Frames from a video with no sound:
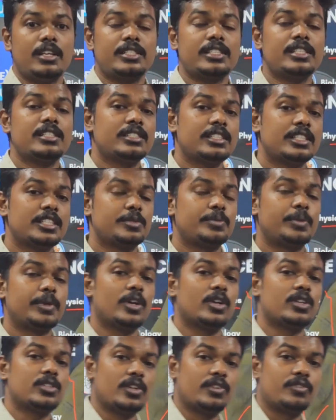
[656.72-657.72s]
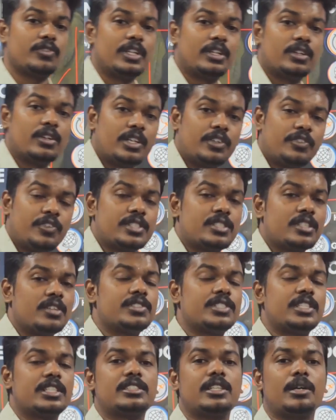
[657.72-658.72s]
Since it is because of the defense
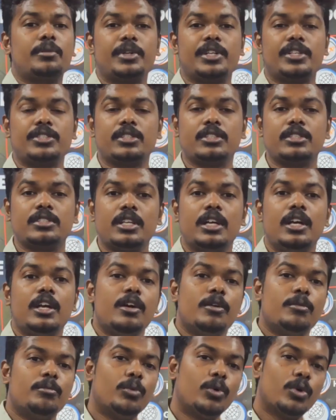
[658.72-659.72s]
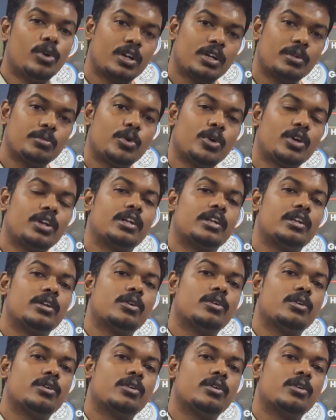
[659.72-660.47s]
service examinations, more and more